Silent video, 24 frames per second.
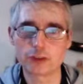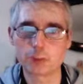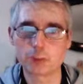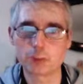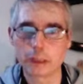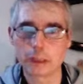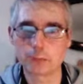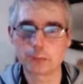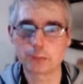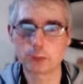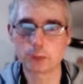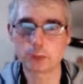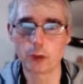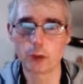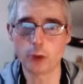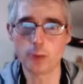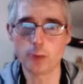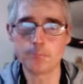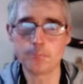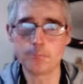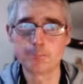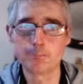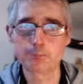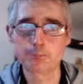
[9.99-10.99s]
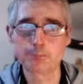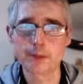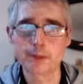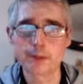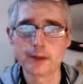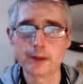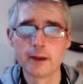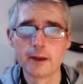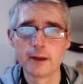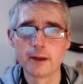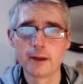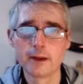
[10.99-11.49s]
is paper one,
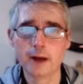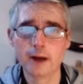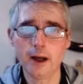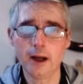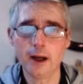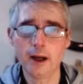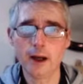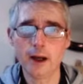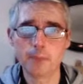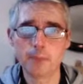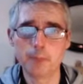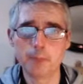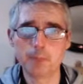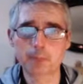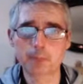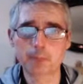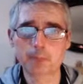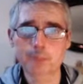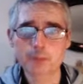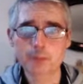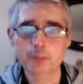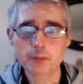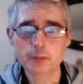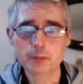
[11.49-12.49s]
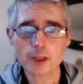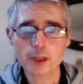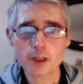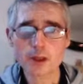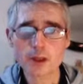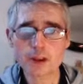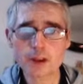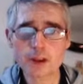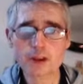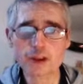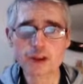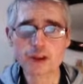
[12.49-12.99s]
and
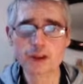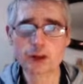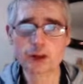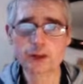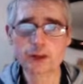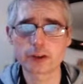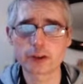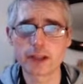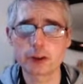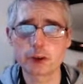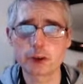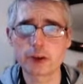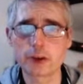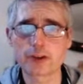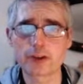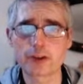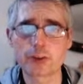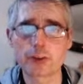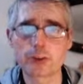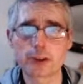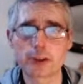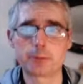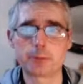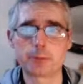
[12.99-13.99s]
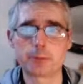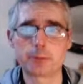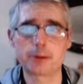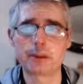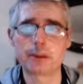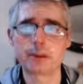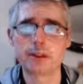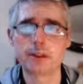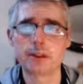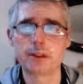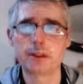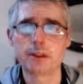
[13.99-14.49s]
this is a non-calculator
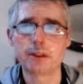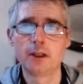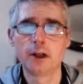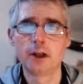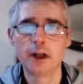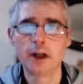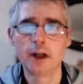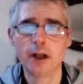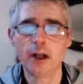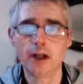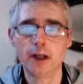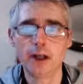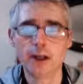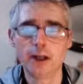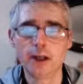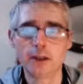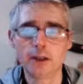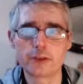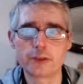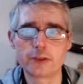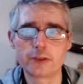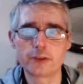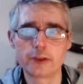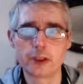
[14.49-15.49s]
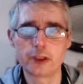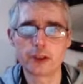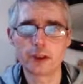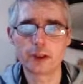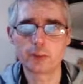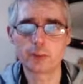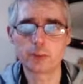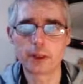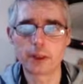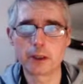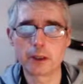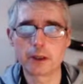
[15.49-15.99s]
paper.
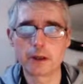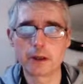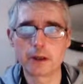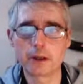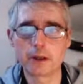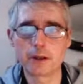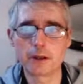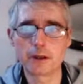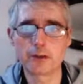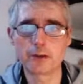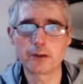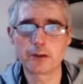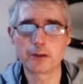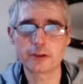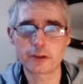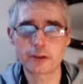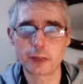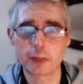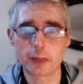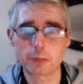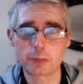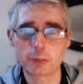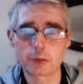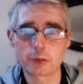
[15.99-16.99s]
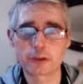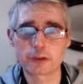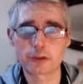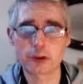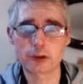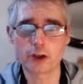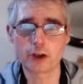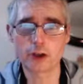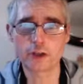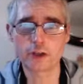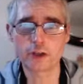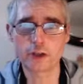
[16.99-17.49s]
And I'm
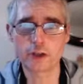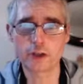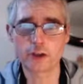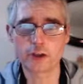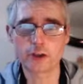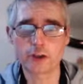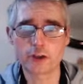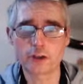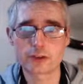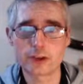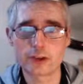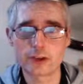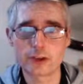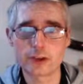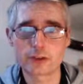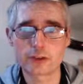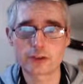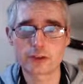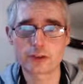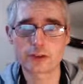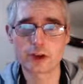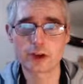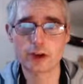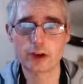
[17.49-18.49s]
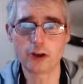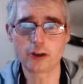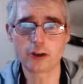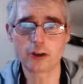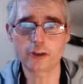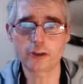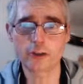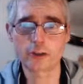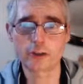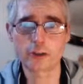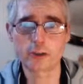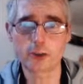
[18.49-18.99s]
starting at actually the
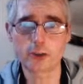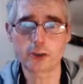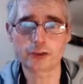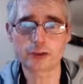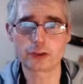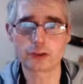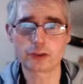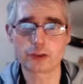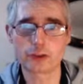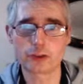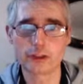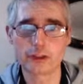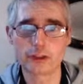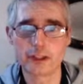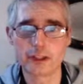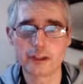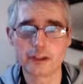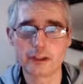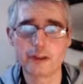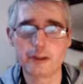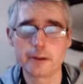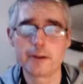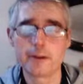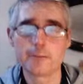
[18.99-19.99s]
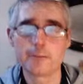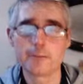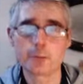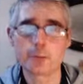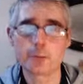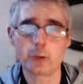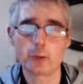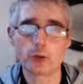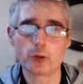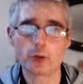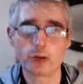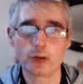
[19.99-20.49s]
hardest question on here,
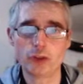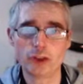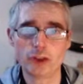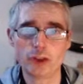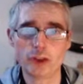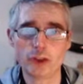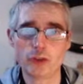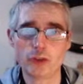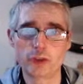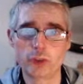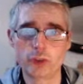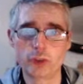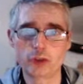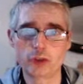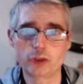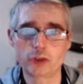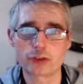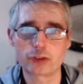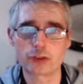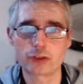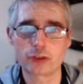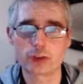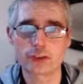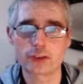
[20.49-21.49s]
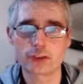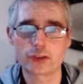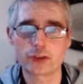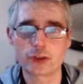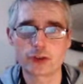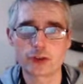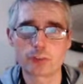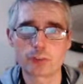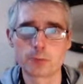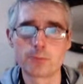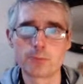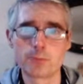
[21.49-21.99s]
which is question
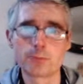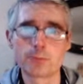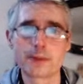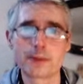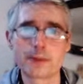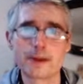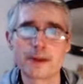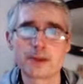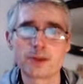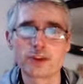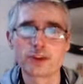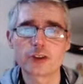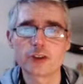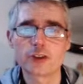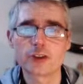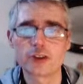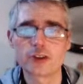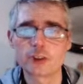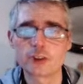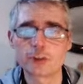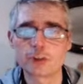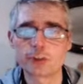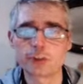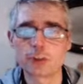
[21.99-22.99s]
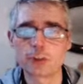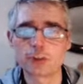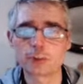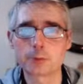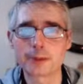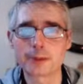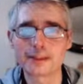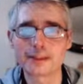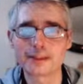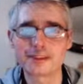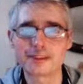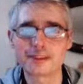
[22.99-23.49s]
22. So this is a
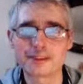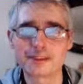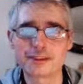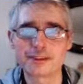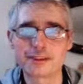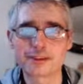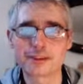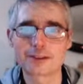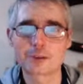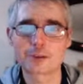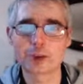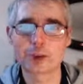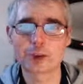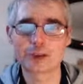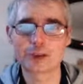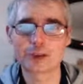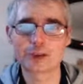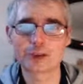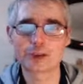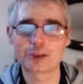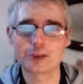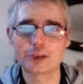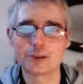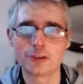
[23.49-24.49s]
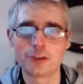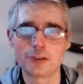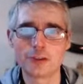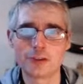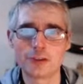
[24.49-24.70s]
probability question,